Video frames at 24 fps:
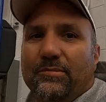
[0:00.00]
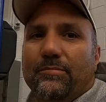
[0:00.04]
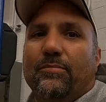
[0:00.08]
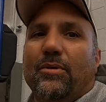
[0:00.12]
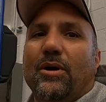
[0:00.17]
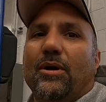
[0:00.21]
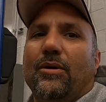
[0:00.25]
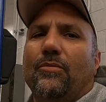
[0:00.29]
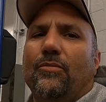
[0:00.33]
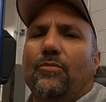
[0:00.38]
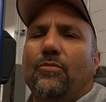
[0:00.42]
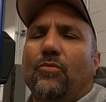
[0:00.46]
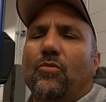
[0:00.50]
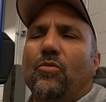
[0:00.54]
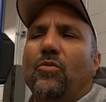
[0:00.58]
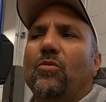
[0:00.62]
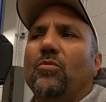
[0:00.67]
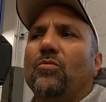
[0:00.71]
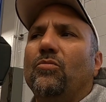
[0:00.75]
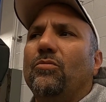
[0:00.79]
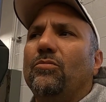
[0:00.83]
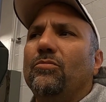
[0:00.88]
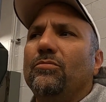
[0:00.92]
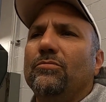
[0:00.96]
But
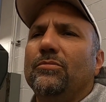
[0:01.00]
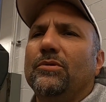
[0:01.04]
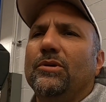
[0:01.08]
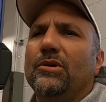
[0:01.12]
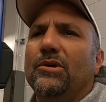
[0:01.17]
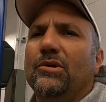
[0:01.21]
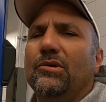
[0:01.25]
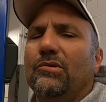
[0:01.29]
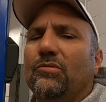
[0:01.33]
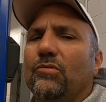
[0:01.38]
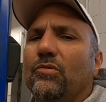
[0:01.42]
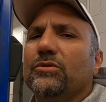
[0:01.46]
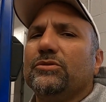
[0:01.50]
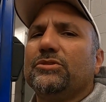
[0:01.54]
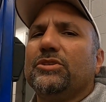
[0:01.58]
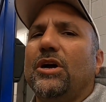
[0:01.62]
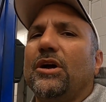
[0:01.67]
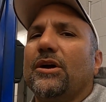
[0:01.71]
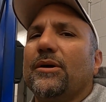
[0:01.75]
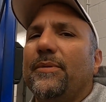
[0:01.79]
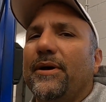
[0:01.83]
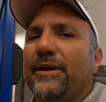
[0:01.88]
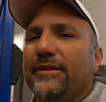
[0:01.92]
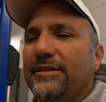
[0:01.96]
we'll
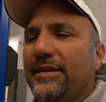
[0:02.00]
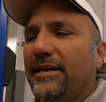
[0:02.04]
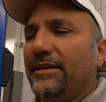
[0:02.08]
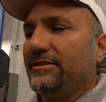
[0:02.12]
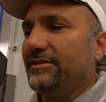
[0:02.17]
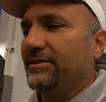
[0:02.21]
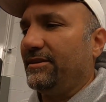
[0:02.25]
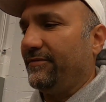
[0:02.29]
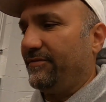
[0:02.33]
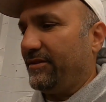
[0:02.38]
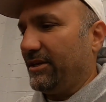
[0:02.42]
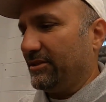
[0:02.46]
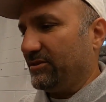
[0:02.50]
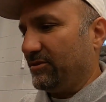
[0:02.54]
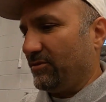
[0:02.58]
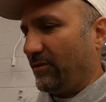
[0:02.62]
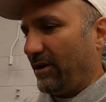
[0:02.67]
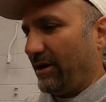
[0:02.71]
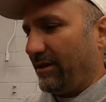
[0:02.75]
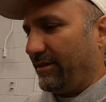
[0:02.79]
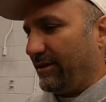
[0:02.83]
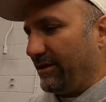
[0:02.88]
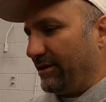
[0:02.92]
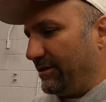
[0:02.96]
talk about that, see if that's the
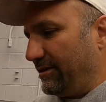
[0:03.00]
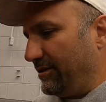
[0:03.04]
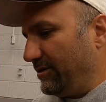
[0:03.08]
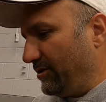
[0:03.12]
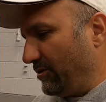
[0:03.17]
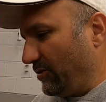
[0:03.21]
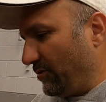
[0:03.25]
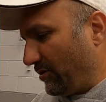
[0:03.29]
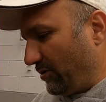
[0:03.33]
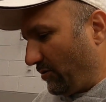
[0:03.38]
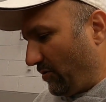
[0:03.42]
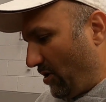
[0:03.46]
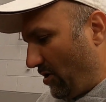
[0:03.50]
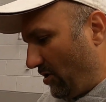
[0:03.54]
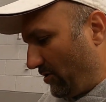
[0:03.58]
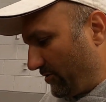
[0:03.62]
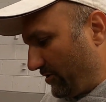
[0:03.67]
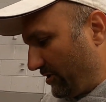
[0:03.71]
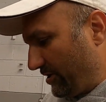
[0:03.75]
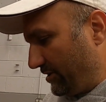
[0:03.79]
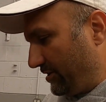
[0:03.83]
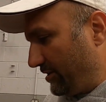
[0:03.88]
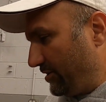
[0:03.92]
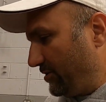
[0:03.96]
right thing to do or a wrong
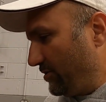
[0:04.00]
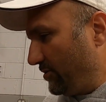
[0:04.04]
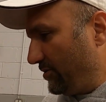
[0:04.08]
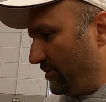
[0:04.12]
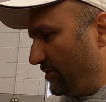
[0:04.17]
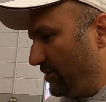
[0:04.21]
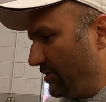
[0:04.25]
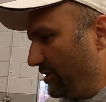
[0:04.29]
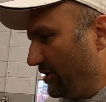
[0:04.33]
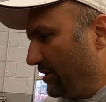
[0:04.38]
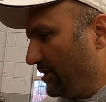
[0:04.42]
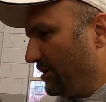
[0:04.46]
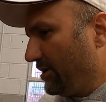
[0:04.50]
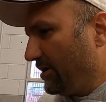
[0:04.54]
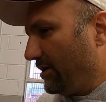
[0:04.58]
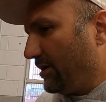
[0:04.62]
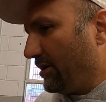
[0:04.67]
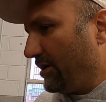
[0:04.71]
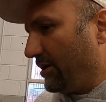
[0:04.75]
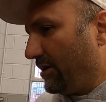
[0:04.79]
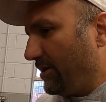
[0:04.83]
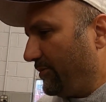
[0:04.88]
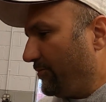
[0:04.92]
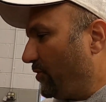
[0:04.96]
thing to do.
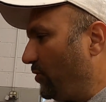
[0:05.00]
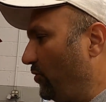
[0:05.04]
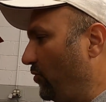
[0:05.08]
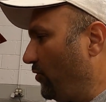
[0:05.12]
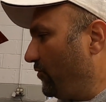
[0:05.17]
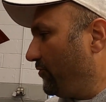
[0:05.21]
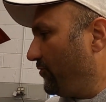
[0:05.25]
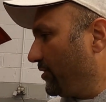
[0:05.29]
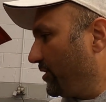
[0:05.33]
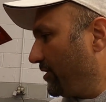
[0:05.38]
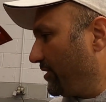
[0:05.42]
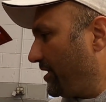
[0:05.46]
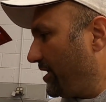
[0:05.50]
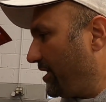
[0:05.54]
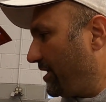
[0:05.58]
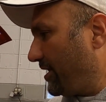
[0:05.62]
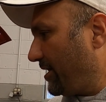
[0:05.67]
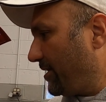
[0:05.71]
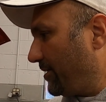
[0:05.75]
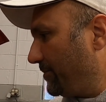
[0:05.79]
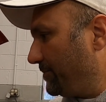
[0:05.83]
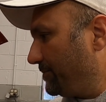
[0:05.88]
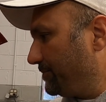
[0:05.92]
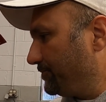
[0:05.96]
But we'll figure that
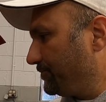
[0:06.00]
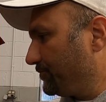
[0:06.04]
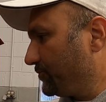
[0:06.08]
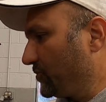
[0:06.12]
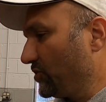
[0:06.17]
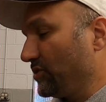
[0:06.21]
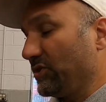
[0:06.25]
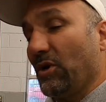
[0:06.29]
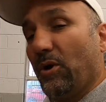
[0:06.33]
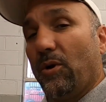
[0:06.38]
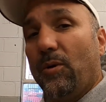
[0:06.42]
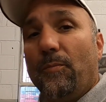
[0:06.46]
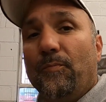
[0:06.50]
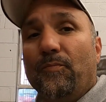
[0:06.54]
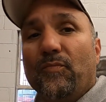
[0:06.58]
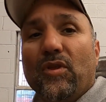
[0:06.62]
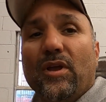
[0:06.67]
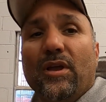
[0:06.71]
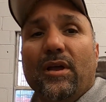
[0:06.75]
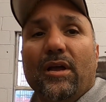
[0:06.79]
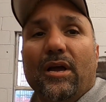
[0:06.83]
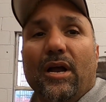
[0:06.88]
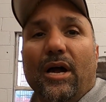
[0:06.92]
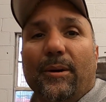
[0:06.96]
out. So
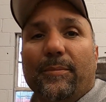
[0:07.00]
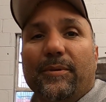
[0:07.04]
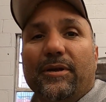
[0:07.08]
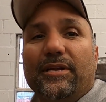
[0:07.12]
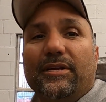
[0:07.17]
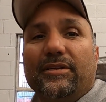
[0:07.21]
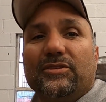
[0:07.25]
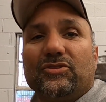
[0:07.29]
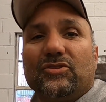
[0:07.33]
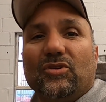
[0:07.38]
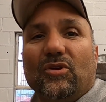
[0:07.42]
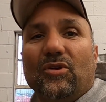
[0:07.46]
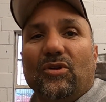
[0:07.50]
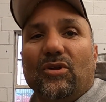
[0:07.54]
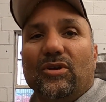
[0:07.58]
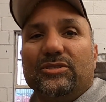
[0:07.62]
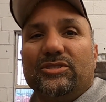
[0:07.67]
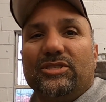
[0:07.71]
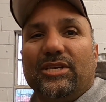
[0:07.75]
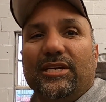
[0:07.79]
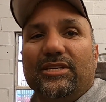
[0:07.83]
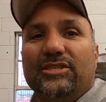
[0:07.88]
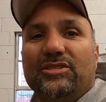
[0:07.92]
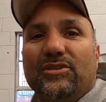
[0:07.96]
I'm gonna get started
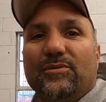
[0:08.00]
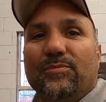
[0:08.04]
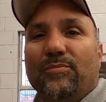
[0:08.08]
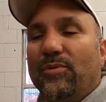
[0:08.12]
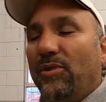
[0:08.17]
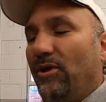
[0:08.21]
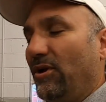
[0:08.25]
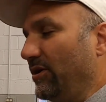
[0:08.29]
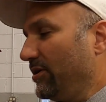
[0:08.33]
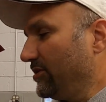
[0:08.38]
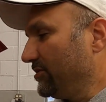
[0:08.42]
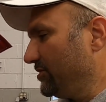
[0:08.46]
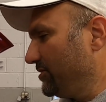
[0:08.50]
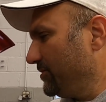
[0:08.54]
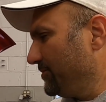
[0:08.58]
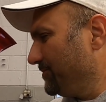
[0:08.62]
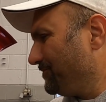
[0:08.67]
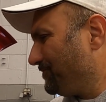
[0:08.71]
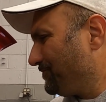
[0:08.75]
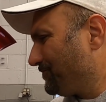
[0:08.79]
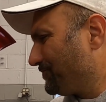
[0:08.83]
on changing the plugs.